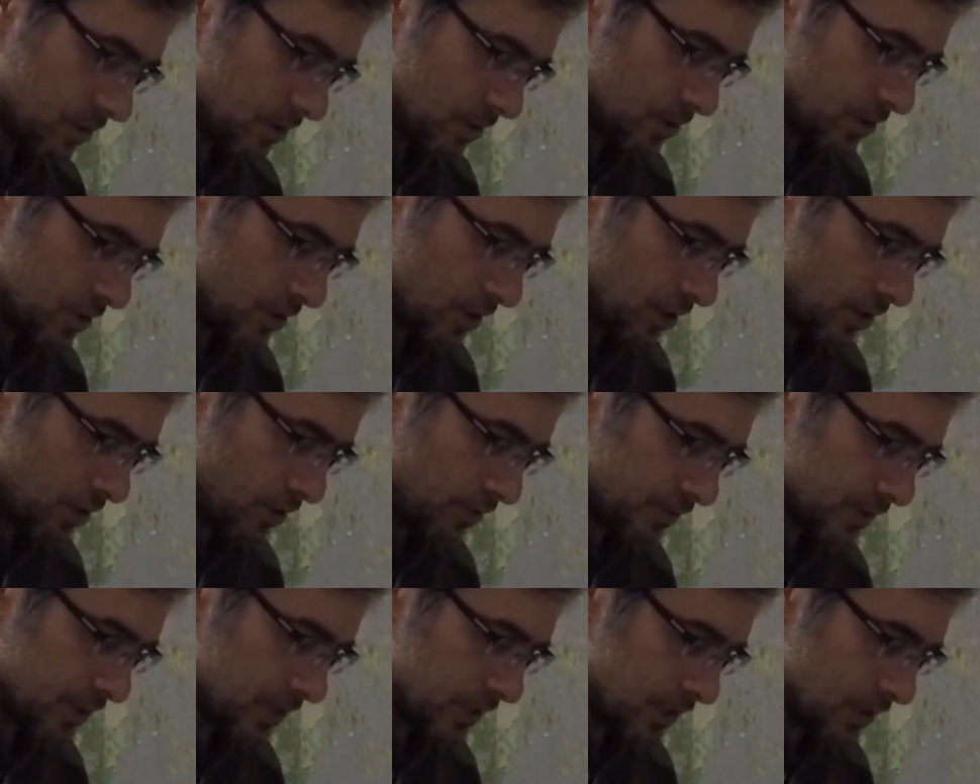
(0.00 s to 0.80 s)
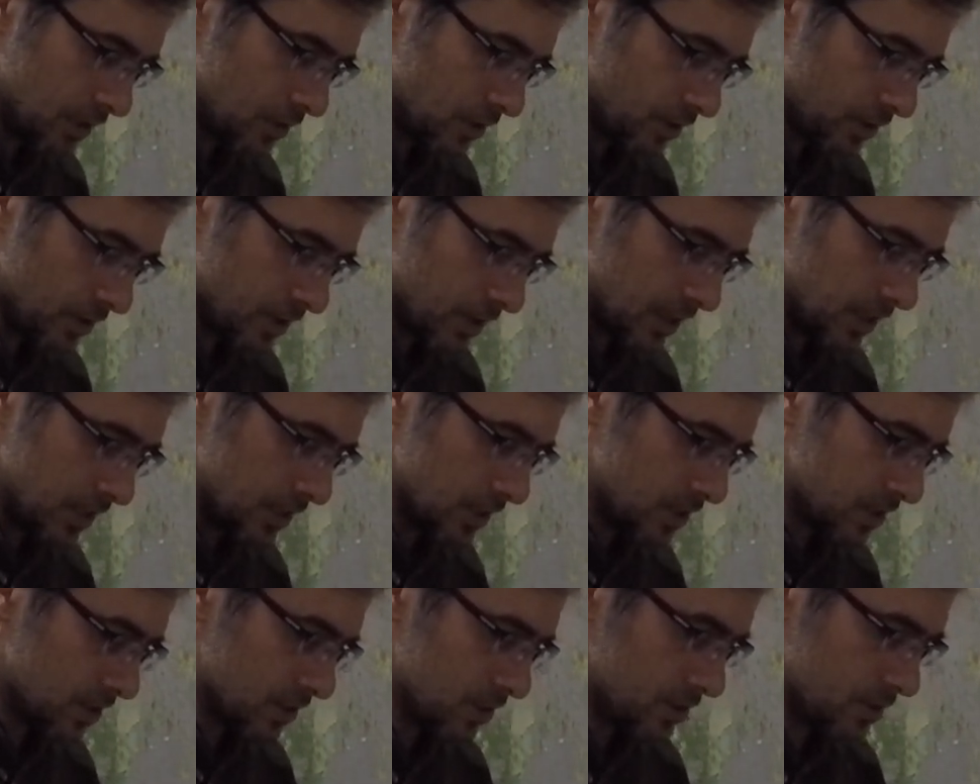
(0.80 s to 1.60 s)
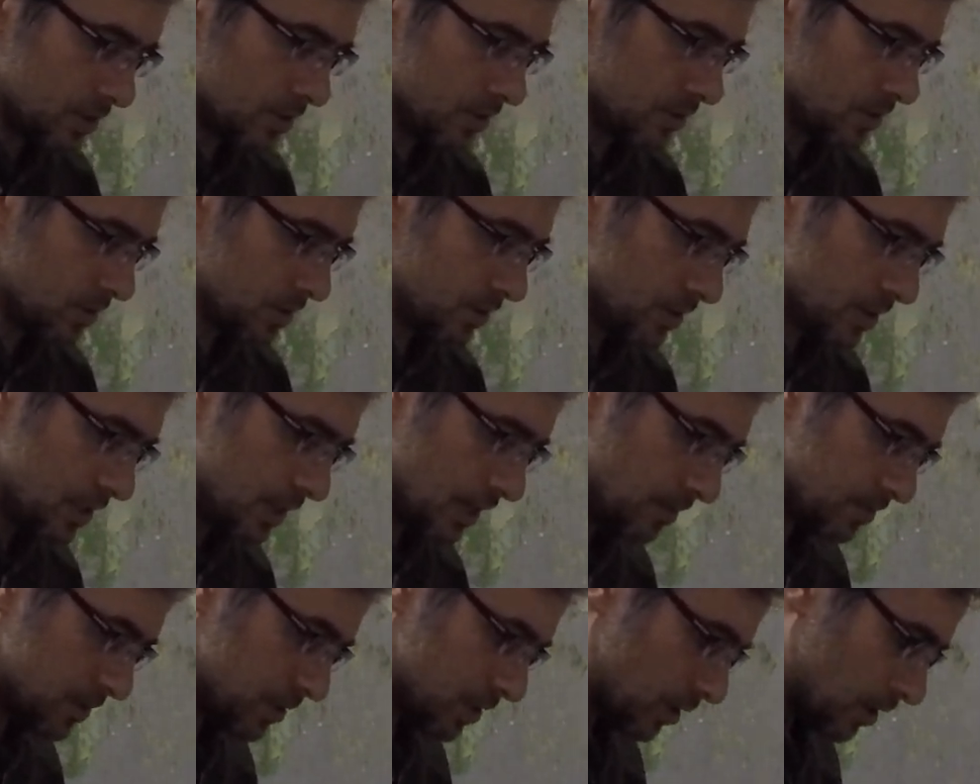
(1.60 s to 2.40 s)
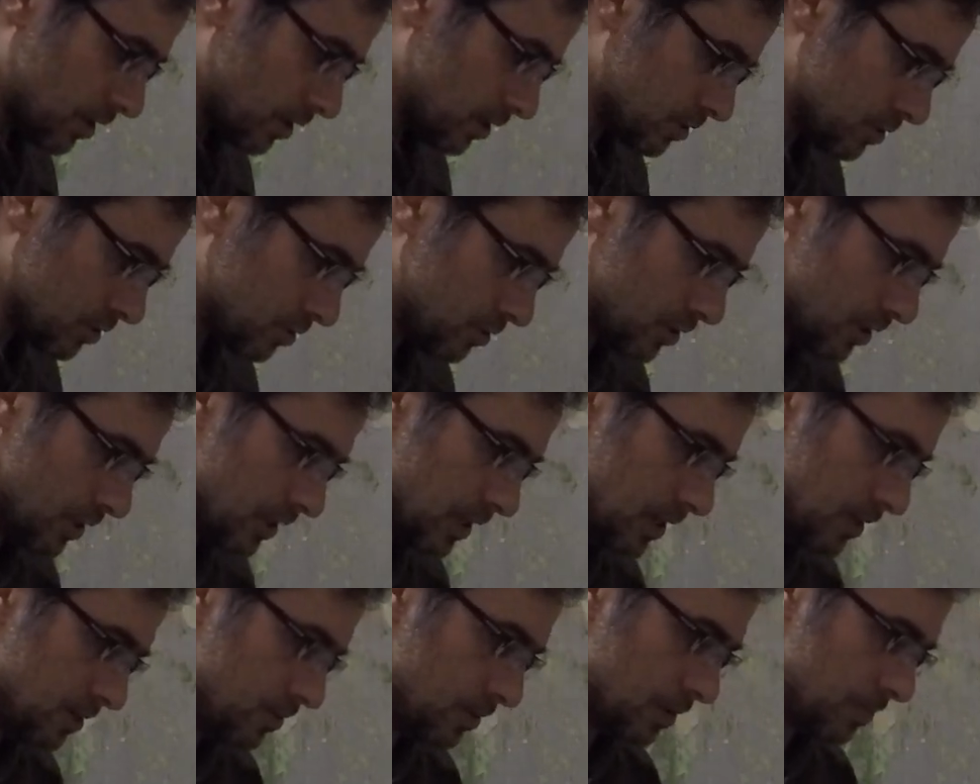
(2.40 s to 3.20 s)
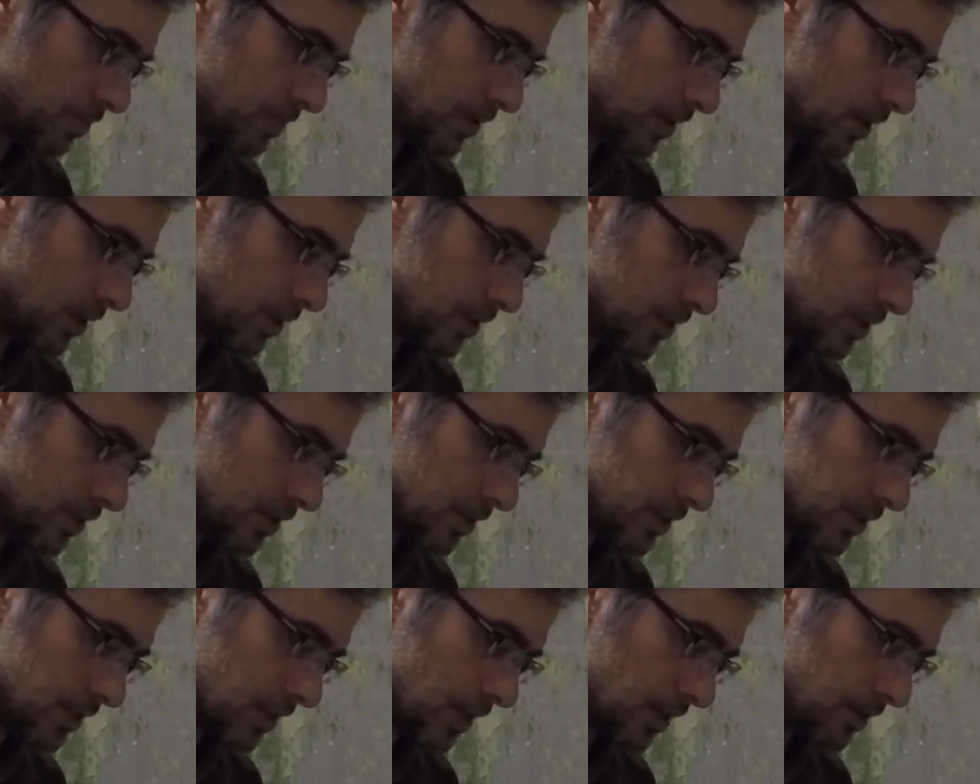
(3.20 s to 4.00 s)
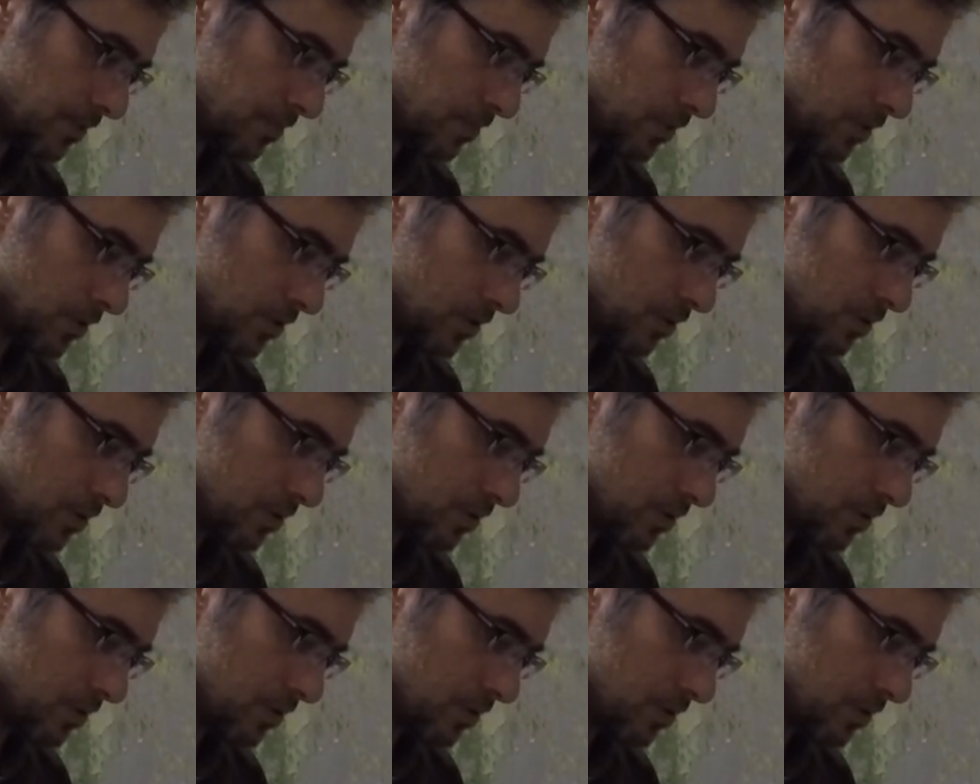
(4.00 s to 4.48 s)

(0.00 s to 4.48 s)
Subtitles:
So obviously a lot of these steps I'm going through here will apply to the same